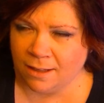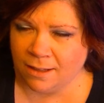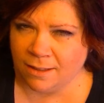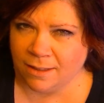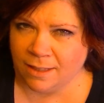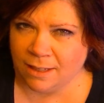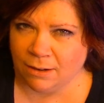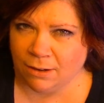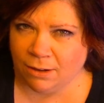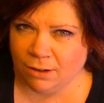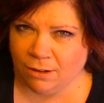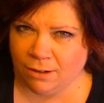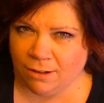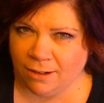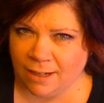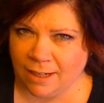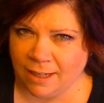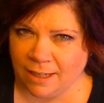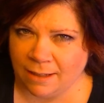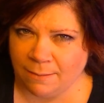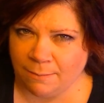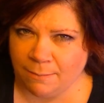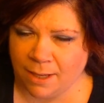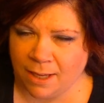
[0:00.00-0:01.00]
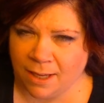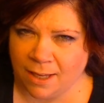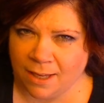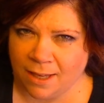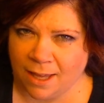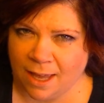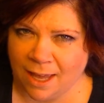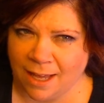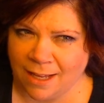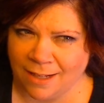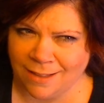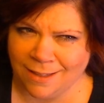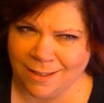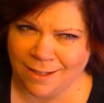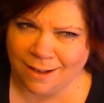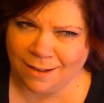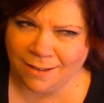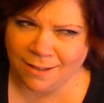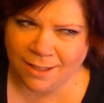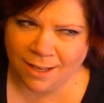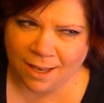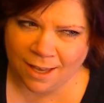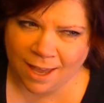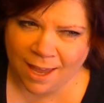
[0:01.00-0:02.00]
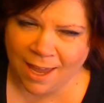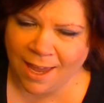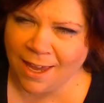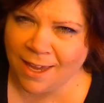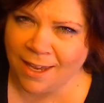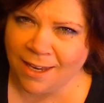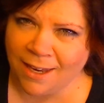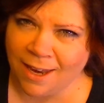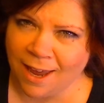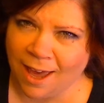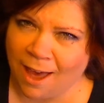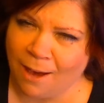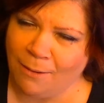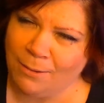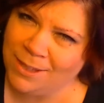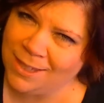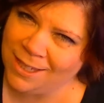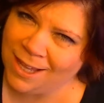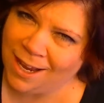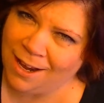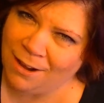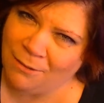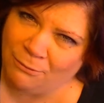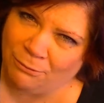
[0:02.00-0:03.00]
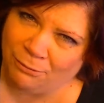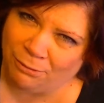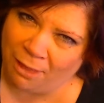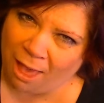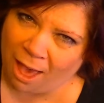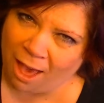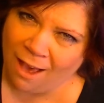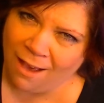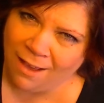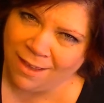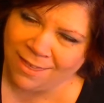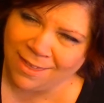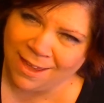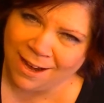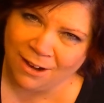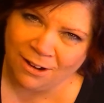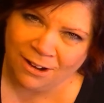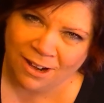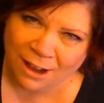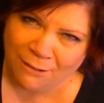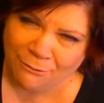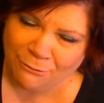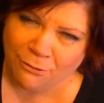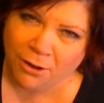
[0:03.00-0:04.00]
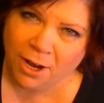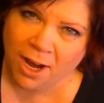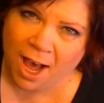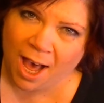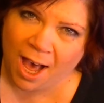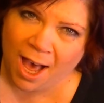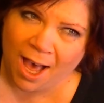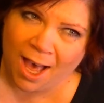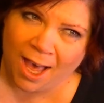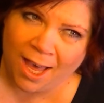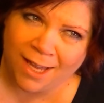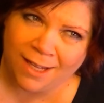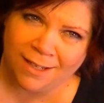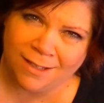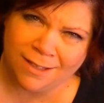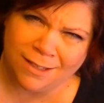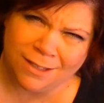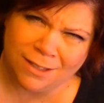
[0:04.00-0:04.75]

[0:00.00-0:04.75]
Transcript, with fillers: sour cream and salsa and I was gonna vlog there and I forgot.